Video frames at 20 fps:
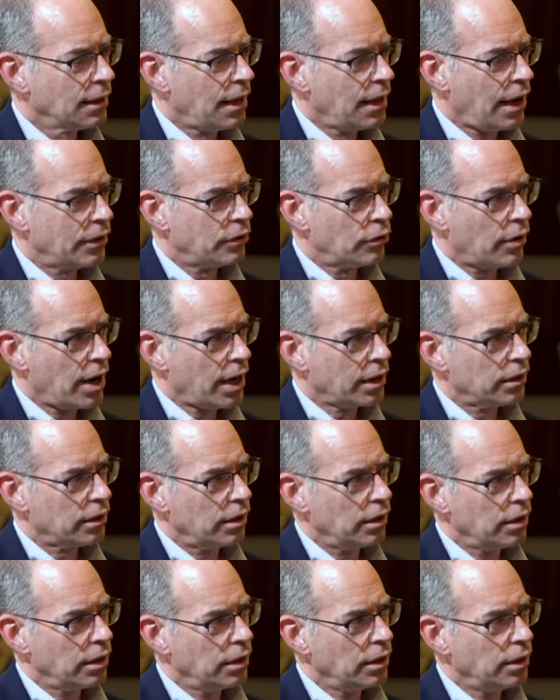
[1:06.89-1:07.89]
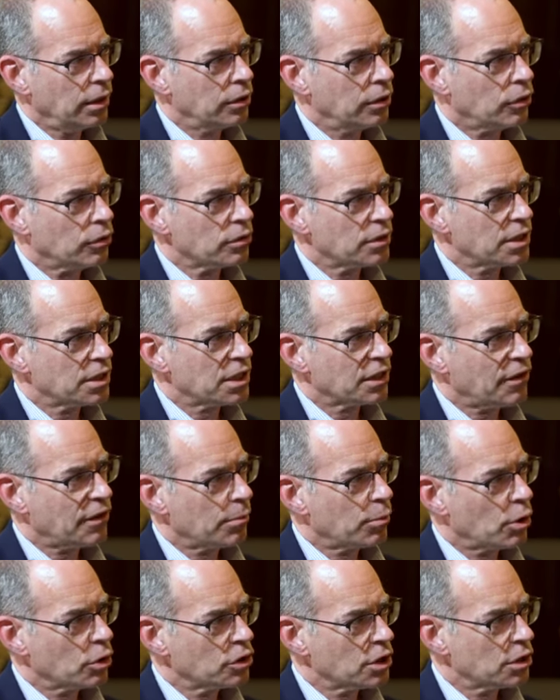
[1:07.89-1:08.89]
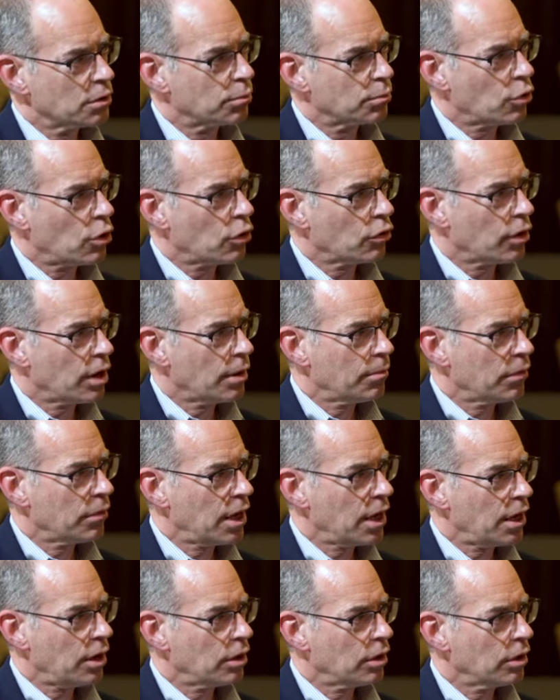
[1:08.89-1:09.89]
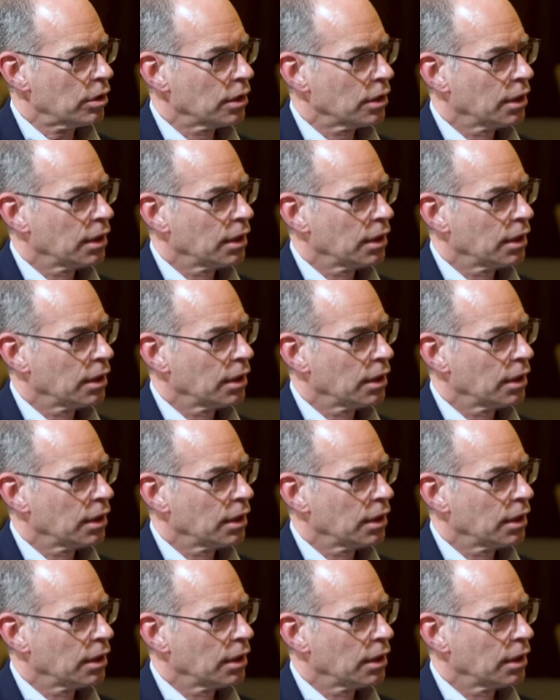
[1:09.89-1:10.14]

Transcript: I direct the adult cystic fibrosis program there,